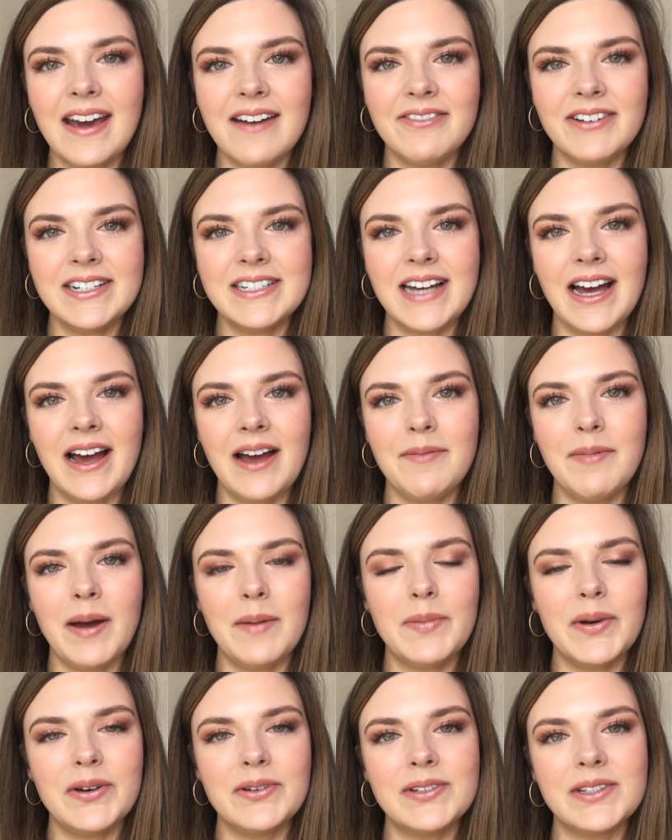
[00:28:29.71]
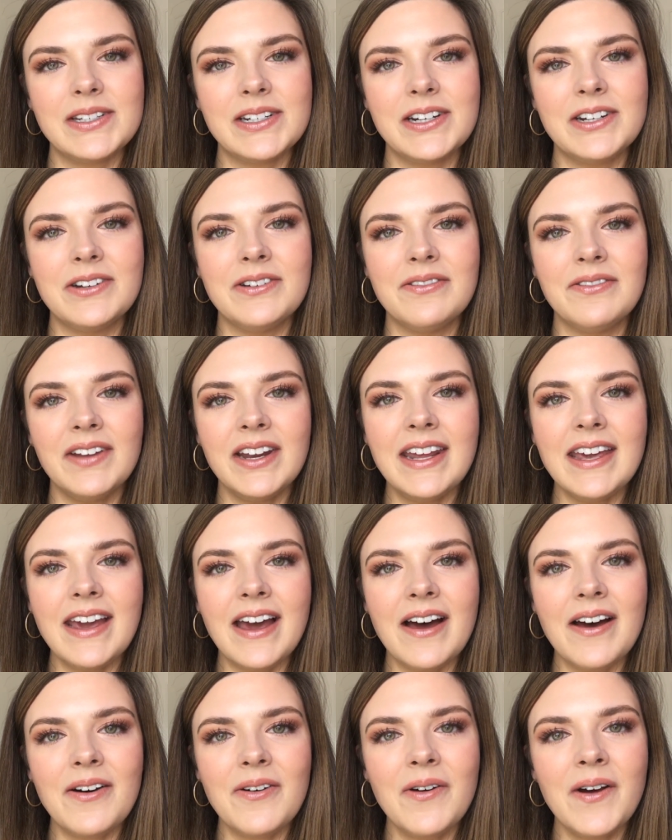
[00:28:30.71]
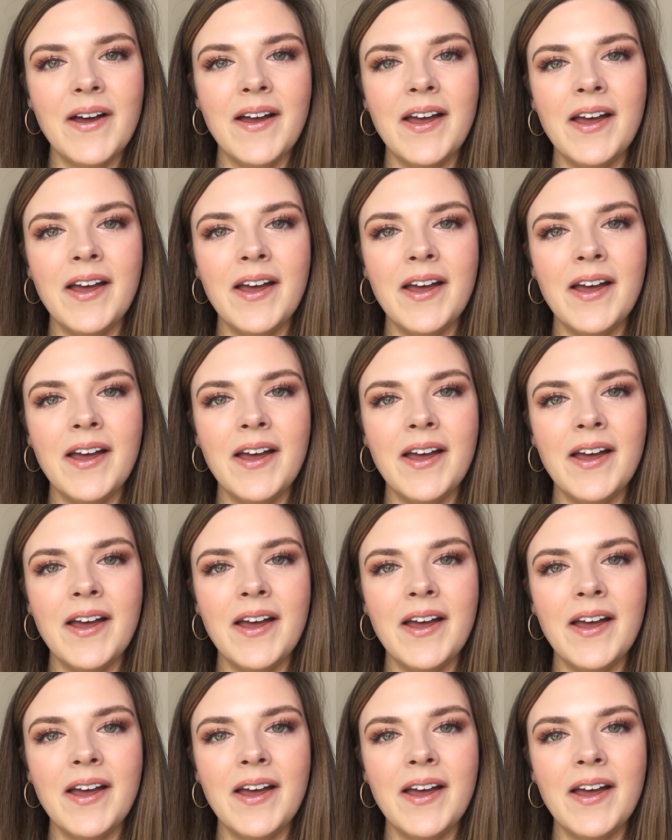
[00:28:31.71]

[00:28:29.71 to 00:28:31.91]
every time I post a new video.